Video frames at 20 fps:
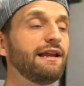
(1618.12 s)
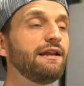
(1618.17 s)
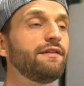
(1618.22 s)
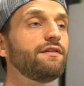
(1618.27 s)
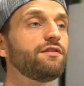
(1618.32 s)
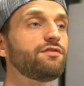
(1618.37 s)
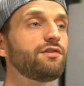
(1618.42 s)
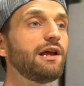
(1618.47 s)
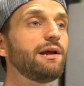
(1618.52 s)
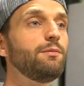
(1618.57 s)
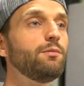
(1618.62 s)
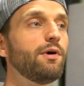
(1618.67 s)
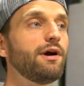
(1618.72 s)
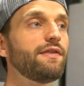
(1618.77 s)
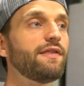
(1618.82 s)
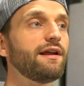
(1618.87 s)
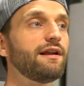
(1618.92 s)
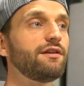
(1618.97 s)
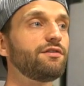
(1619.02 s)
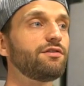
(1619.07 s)
And in the same way
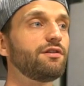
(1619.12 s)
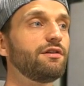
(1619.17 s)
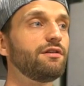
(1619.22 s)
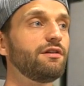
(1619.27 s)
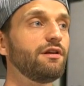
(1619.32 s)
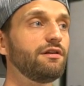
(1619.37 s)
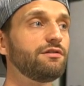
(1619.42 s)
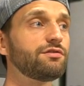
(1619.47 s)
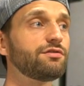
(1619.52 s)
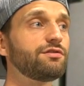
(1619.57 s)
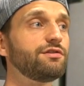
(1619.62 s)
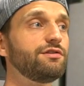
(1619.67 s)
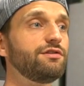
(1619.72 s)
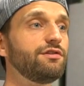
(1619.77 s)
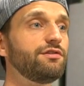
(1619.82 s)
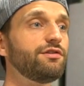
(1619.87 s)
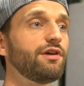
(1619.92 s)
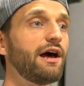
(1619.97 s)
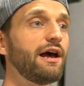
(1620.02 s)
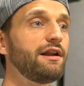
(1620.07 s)
that it's
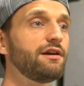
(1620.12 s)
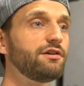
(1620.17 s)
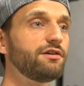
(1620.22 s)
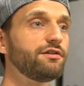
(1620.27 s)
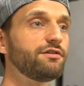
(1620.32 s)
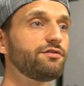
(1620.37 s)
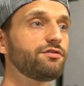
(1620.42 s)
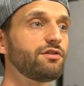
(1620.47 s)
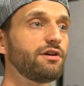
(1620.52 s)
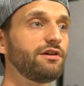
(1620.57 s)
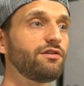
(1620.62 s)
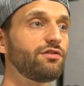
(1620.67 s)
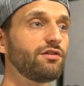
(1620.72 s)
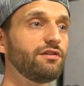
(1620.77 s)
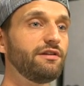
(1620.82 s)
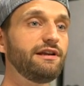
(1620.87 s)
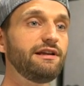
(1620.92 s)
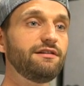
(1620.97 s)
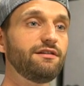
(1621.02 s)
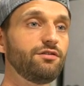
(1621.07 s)
the
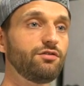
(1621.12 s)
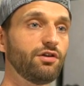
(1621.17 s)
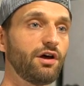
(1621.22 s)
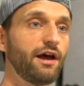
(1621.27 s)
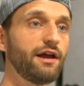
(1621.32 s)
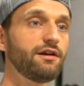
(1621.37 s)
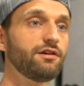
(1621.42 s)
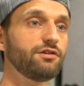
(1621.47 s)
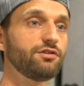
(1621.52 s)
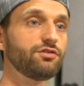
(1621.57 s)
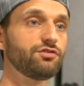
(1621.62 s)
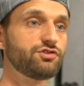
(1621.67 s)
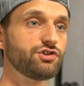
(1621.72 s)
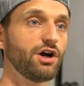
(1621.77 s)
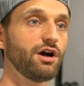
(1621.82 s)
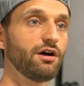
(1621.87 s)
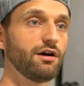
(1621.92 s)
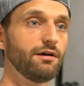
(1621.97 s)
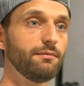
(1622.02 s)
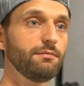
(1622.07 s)
lead designer's
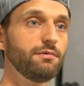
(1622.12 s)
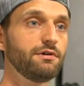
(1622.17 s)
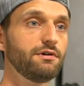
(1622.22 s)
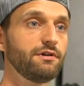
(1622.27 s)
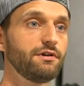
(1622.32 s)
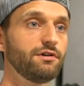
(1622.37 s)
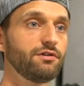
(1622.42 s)
job